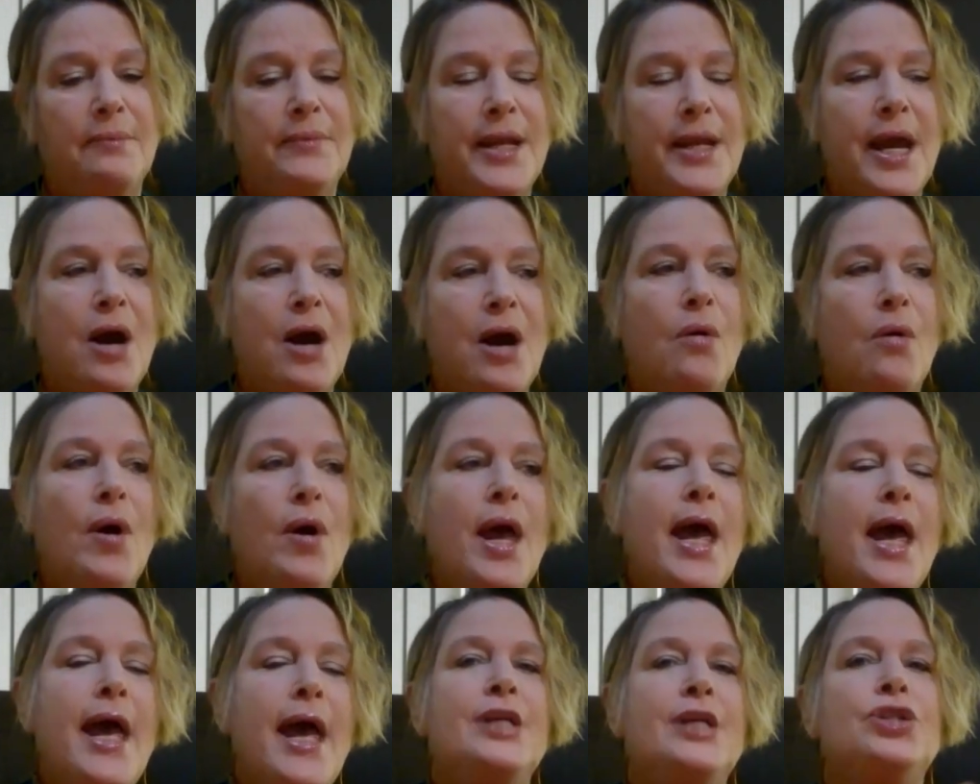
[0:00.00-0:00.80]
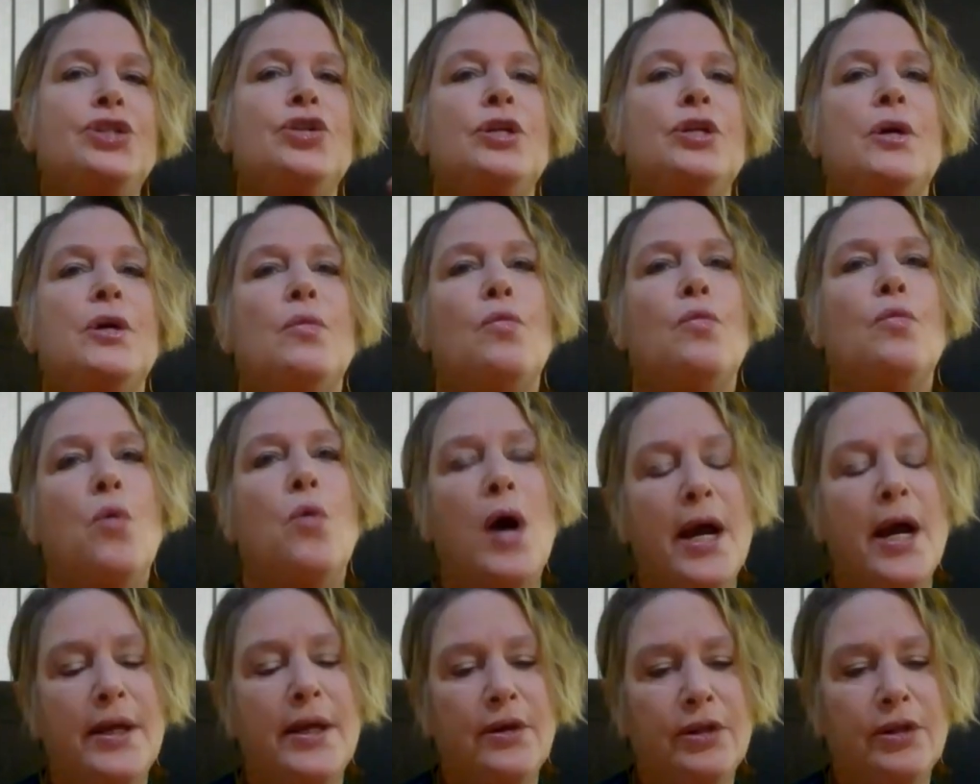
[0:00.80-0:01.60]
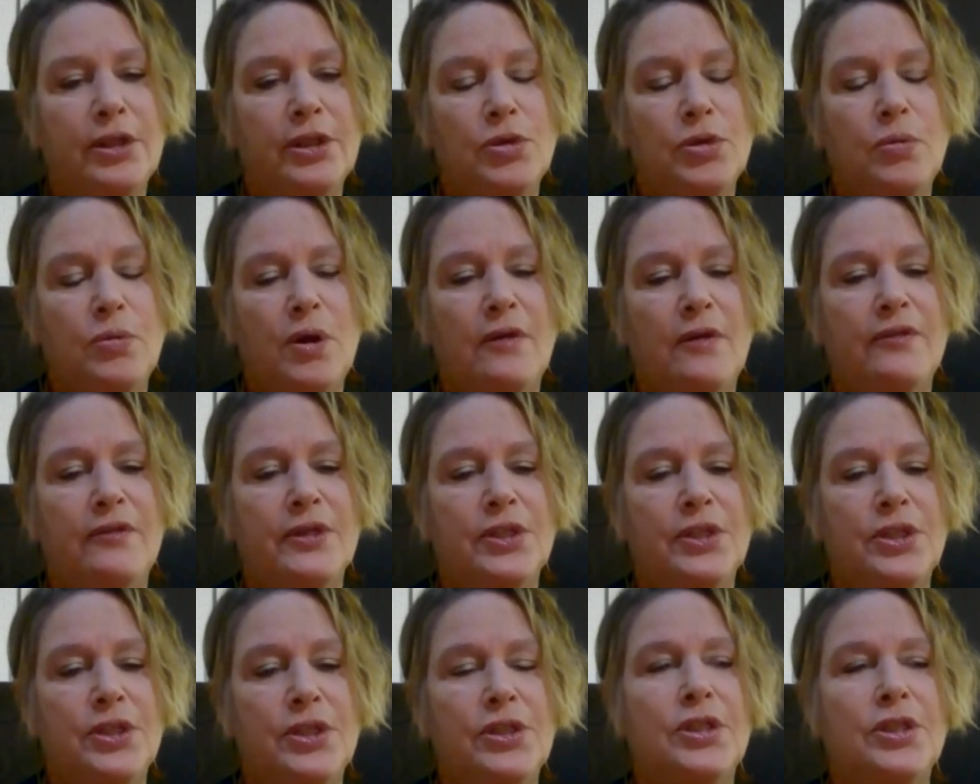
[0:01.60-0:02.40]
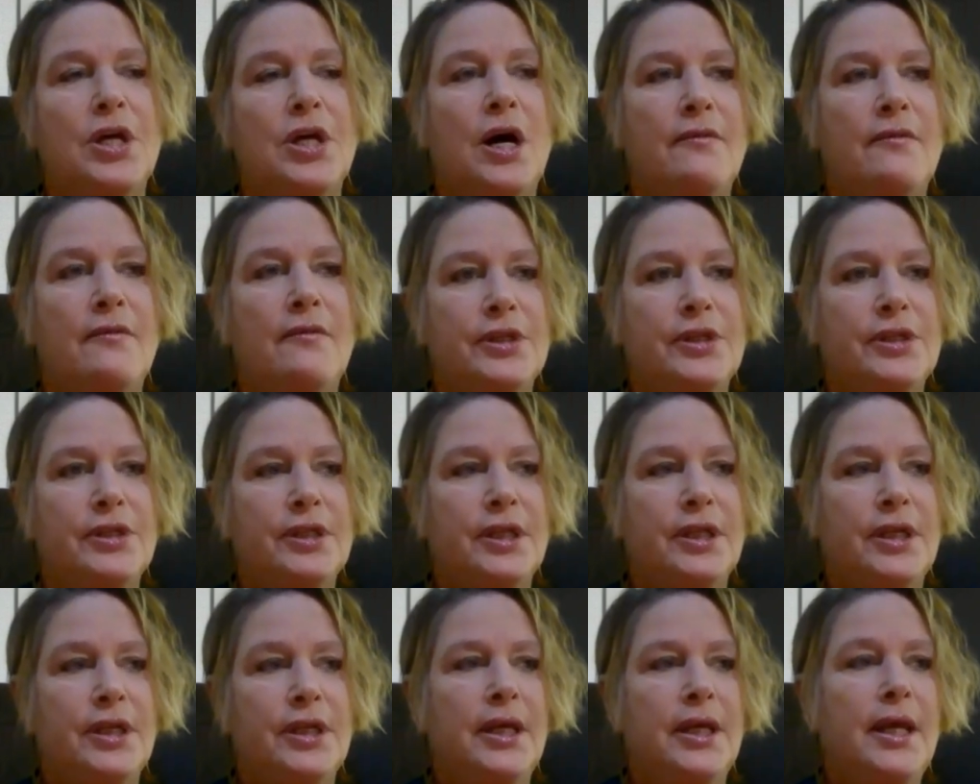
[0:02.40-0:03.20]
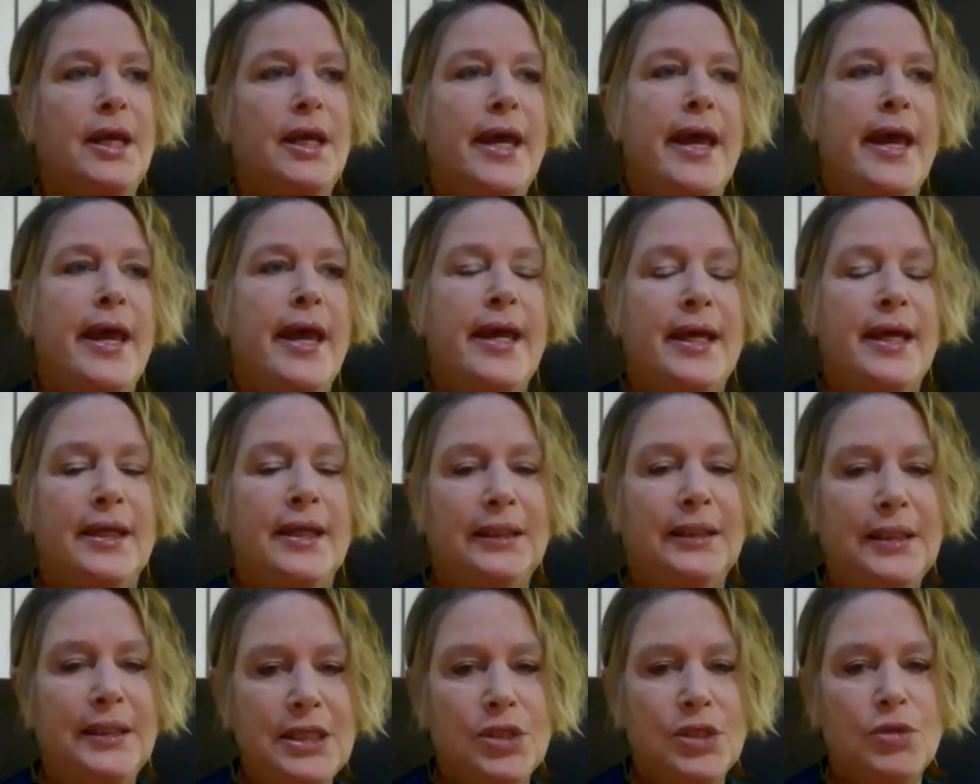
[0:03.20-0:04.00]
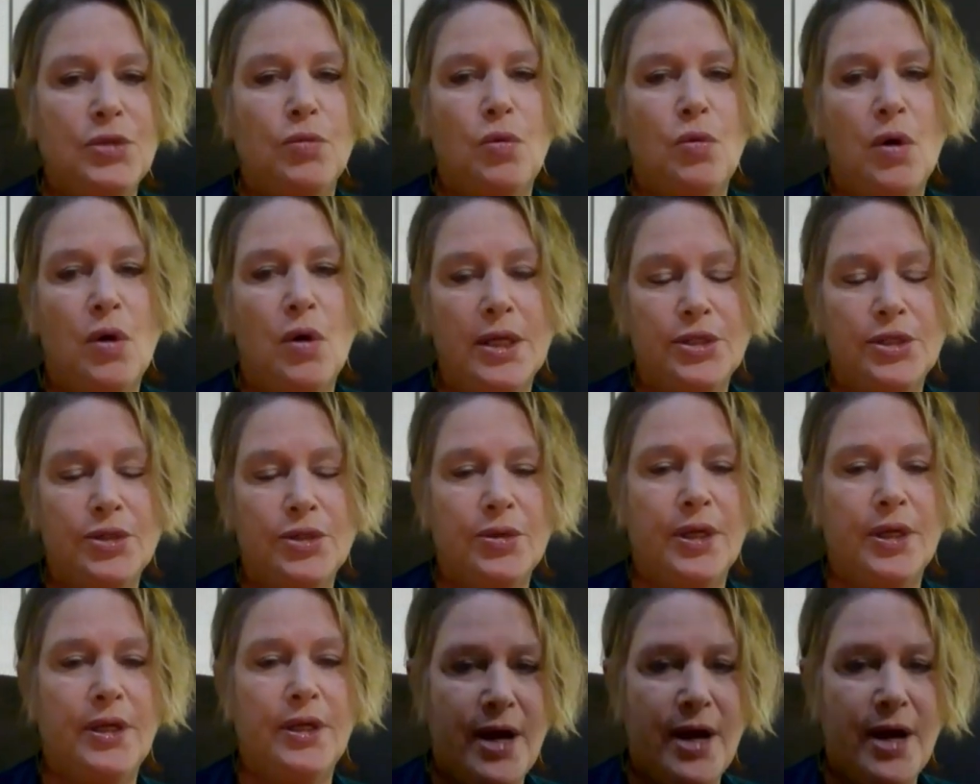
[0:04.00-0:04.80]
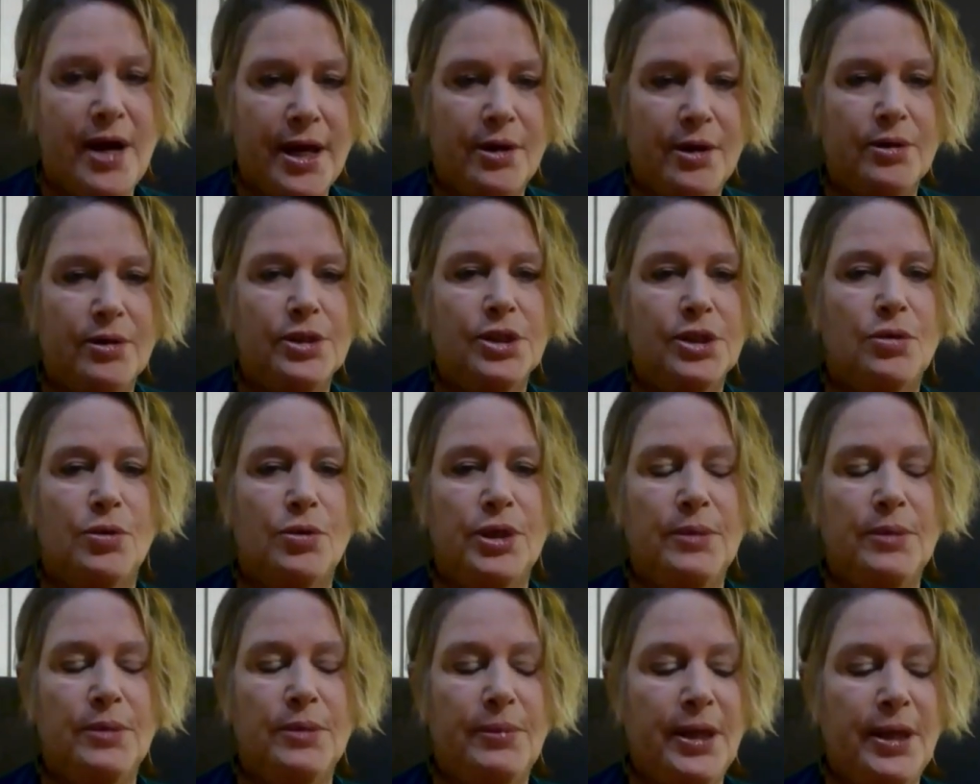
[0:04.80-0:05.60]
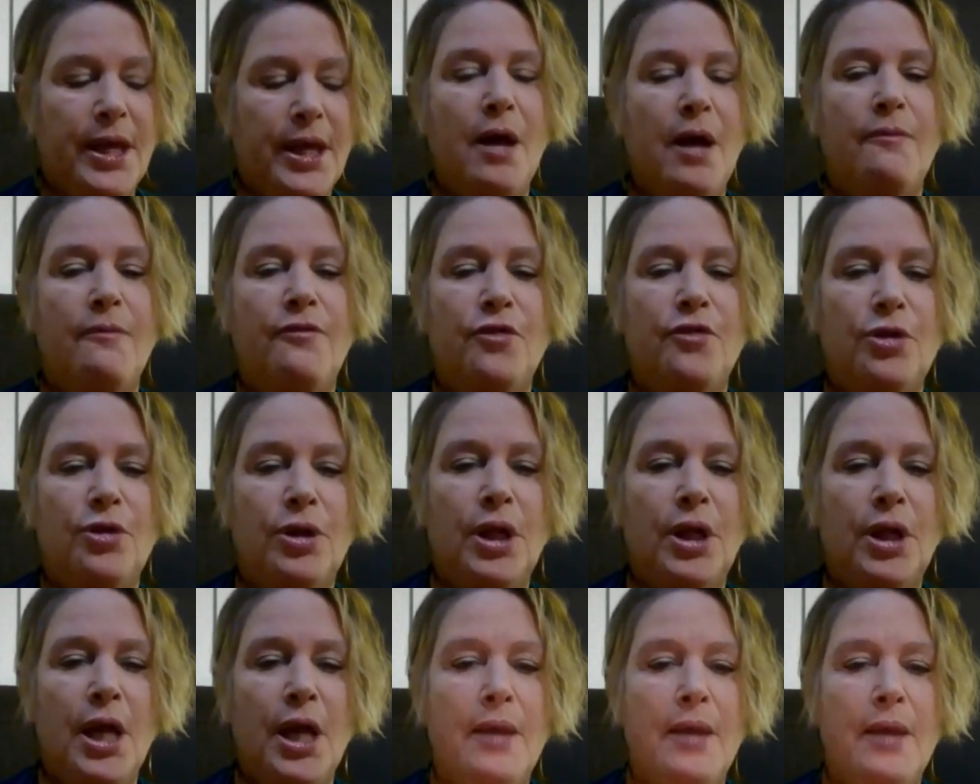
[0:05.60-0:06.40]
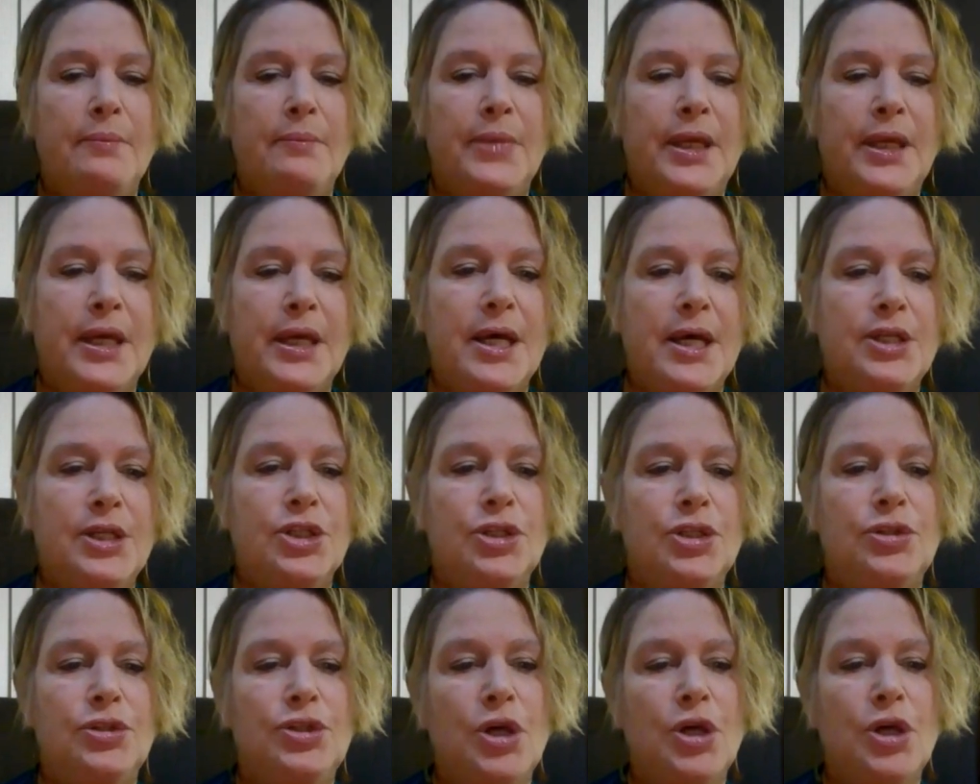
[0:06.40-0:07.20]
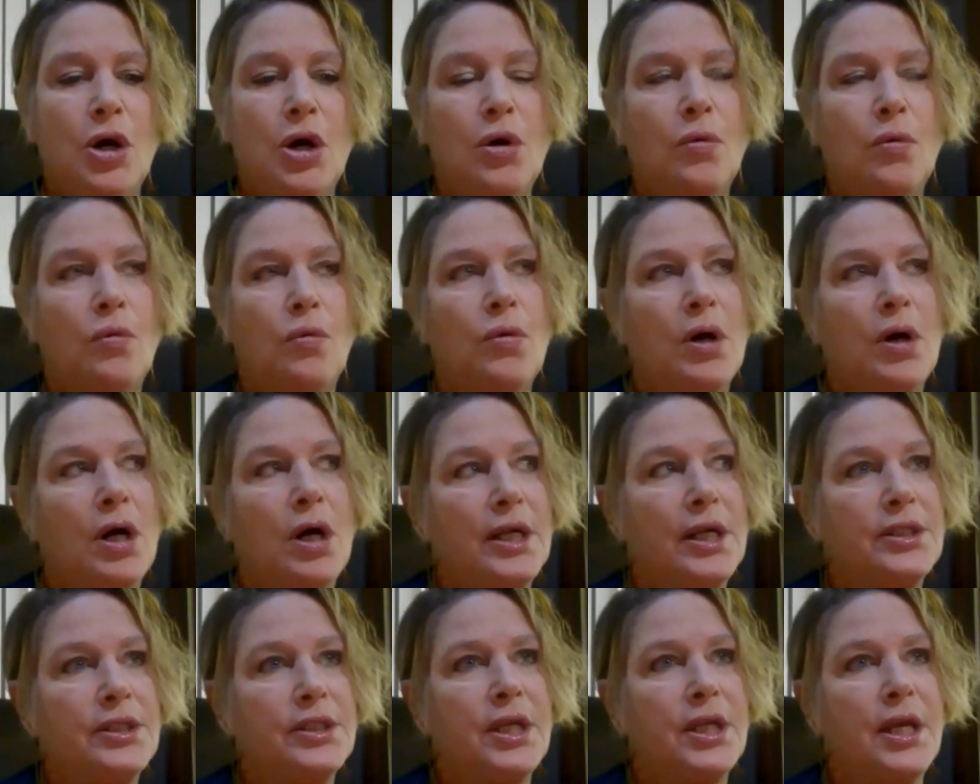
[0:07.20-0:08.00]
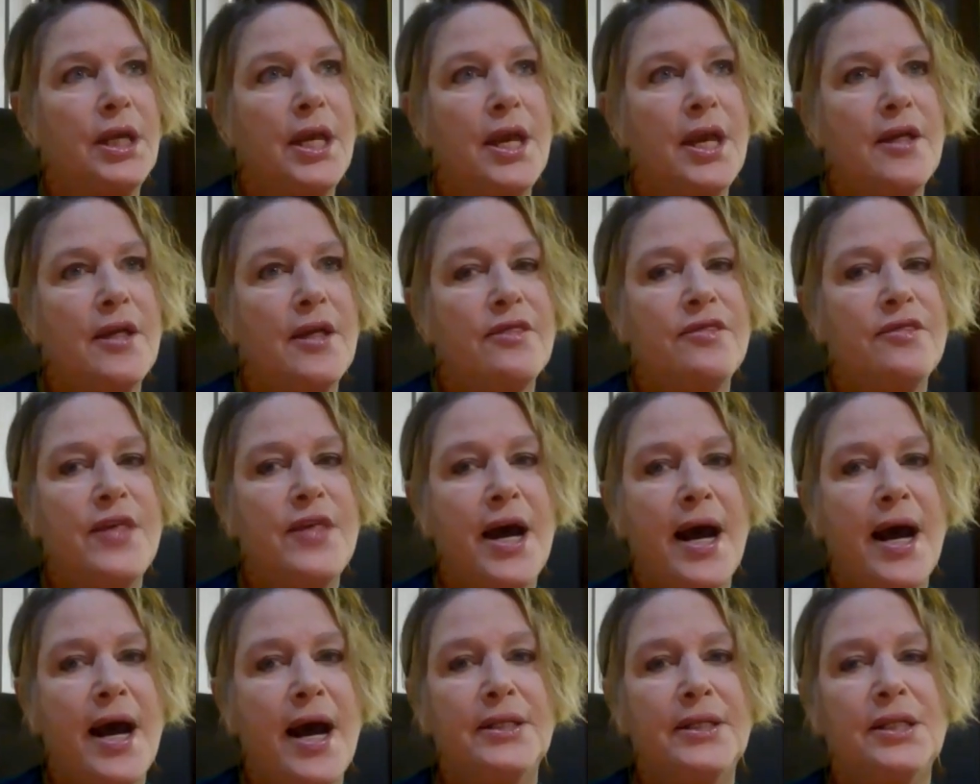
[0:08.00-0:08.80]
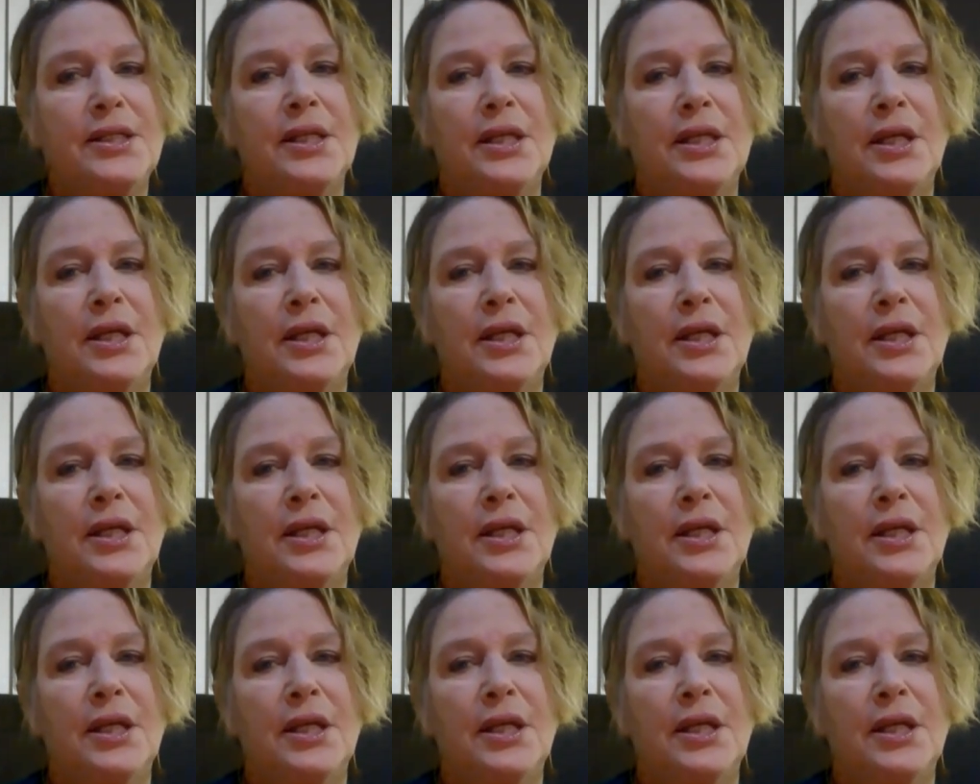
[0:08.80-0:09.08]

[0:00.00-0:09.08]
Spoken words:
Now, as you get wider than 12 inches, obviously, at least one tray divider is going to be helpful, because you don't want that